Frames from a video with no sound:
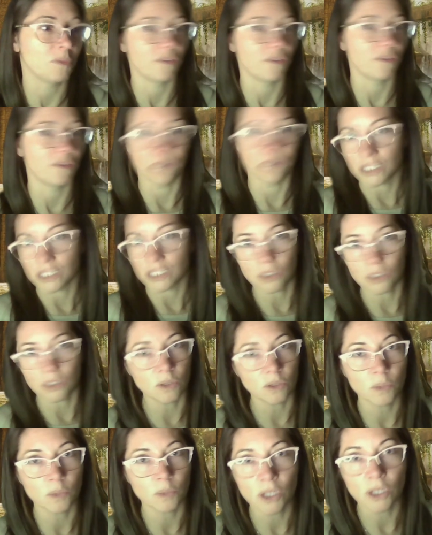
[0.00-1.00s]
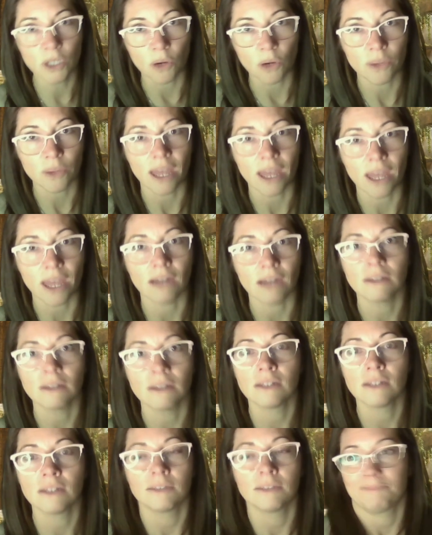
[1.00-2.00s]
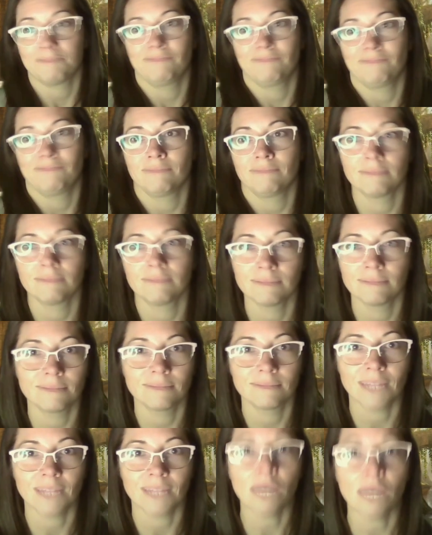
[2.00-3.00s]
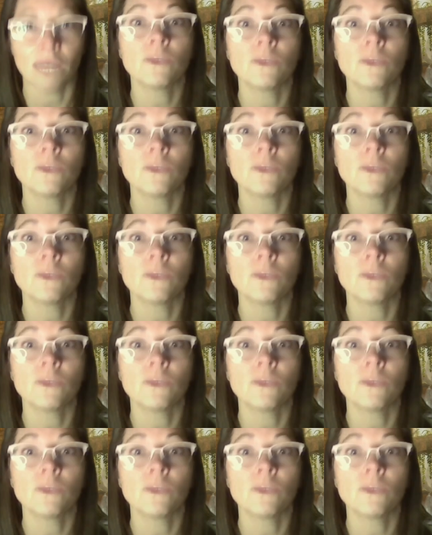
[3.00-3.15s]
professional and we go there. And